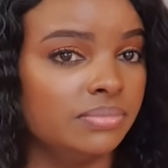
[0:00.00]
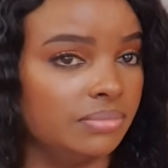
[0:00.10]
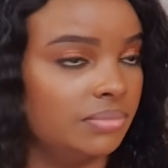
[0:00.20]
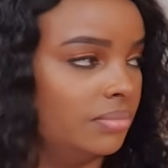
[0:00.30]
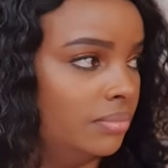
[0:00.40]

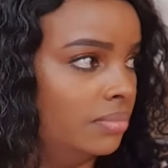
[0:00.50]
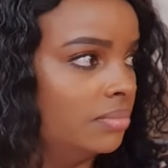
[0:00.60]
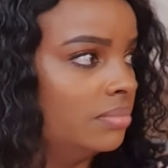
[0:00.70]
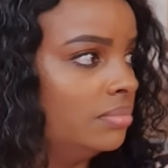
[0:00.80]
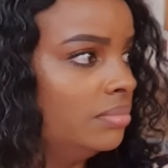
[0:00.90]

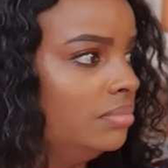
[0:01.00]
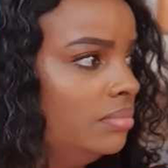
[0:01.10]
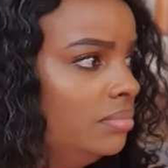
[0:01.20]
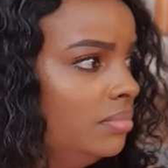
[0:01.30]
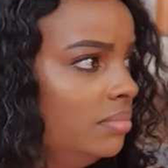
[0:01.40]

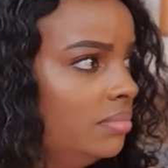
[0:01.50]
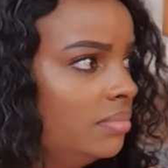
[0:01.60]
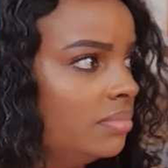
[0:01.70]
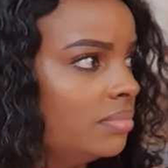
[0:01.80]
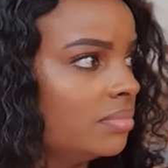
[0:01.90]

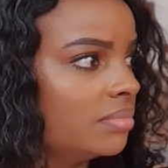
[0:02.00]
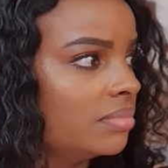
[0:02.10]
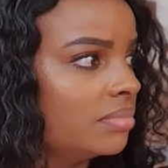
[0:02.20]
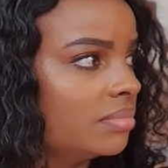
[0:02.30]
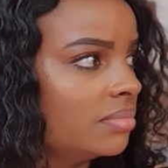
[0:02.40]

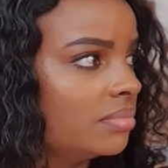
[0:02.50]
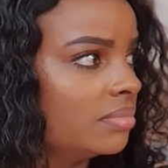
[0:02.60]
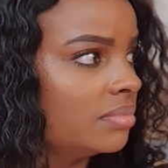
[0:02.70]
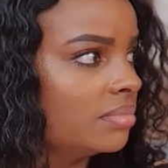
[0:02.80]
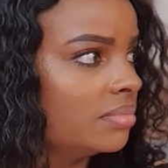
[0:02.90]

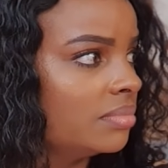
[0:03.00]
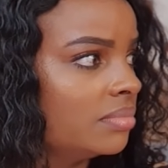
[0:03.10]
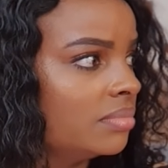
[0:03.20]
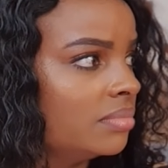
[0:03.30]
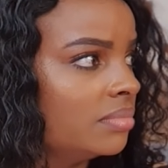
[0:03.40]

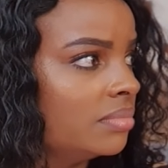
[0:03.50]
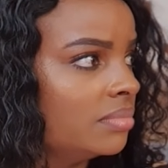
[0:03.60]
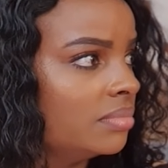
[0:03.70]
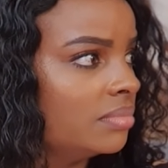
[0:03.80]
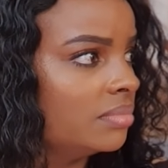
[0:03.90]

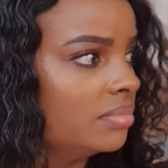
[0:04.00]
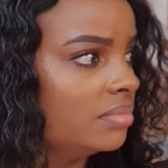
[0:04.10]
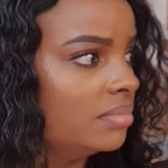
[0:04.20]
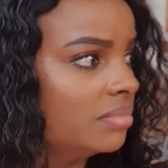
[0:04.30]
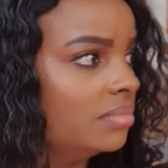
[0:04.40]

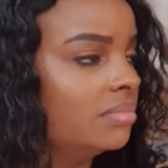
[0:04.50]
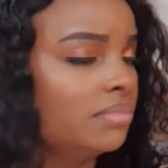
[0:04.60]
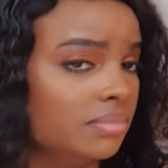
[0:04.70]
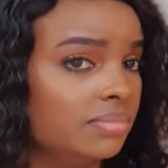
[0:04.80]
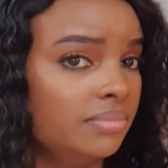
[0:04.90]

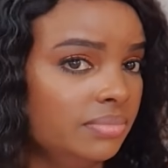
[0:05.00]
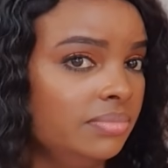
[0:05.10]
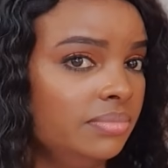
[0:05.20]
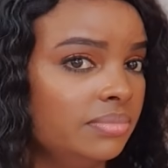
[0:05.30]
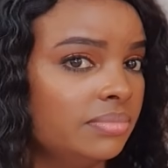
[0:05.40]

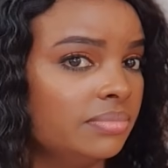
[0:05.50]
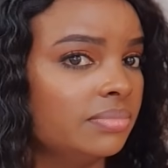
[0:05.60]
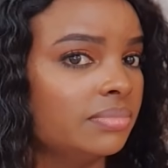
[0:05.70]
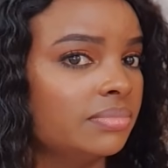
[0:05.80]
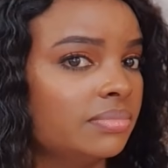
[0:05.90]

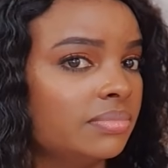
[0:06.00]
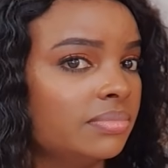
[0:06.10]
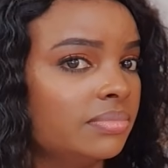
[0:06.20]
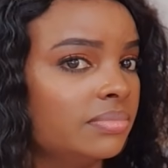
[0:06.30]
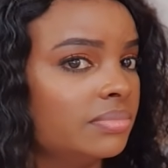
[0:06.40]

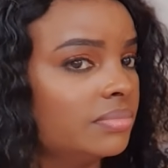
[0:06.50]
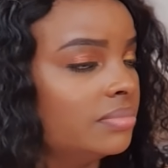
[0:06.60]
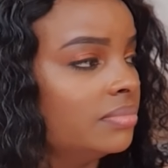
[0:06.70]
This person isn't speaking.